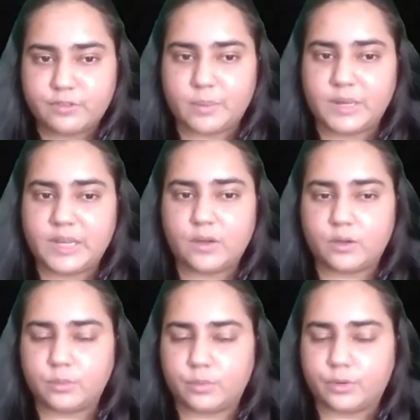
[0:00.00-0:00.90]
family
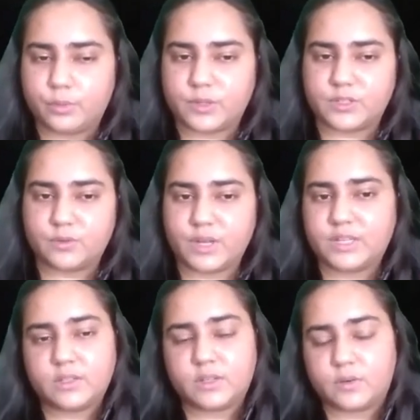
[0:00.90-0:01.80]
on board was
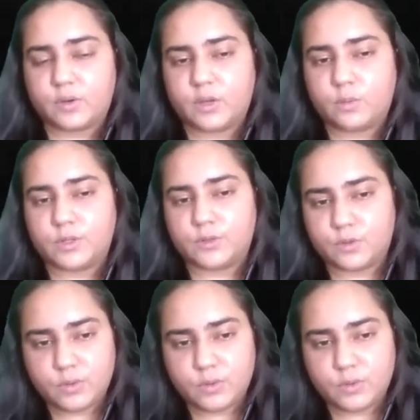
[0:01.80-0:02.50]
greater than or equal to